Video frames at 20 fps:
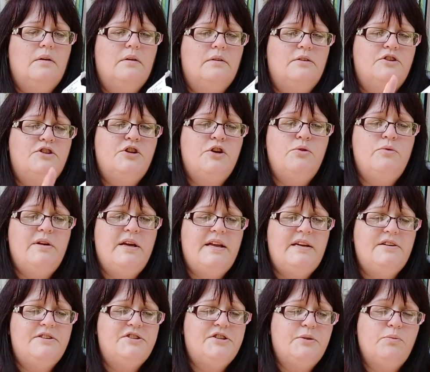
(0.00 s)
Tune
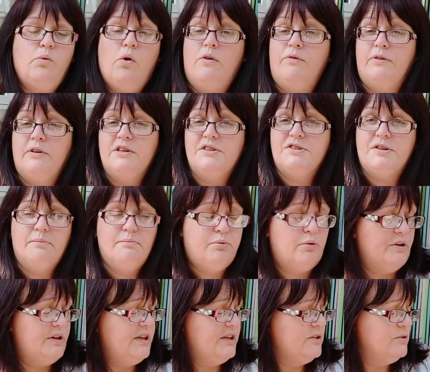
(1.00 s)
in to Waffle at some
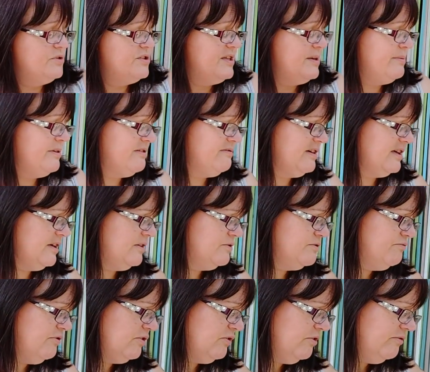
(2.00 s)
point and you'll see whether it
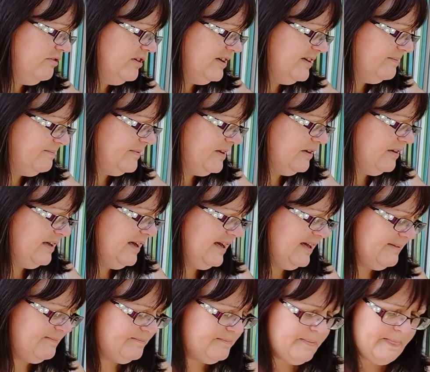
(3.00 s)
goes wrong or right.
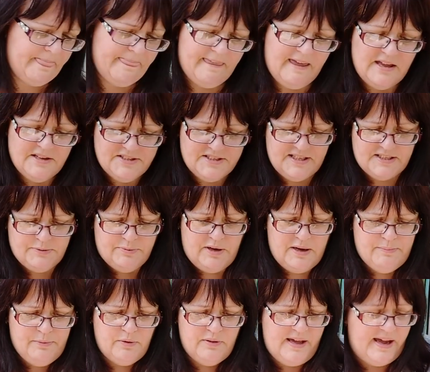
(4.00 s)
Okay, so that's why
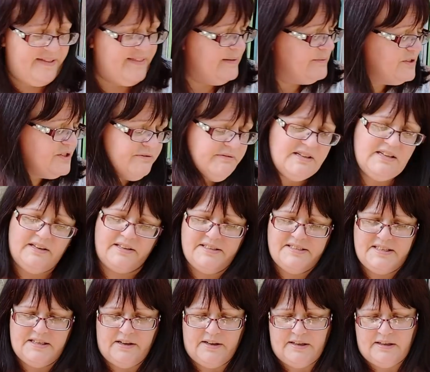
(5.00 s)
I bought that, and that was
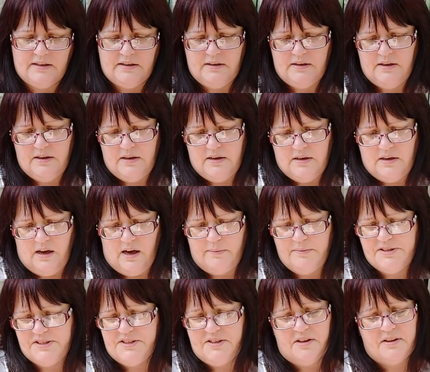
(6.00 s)
£3.99. I'm
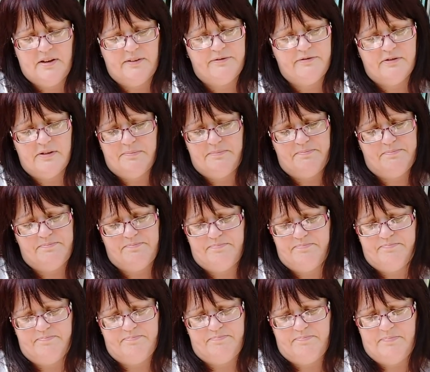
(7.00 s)
a sucker for
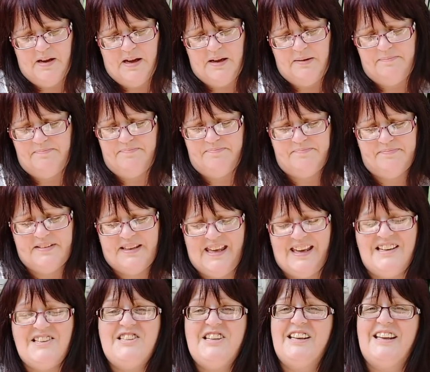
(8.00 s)
a
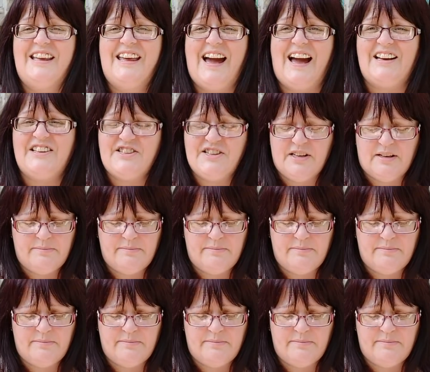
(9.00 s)
kitchen gadget.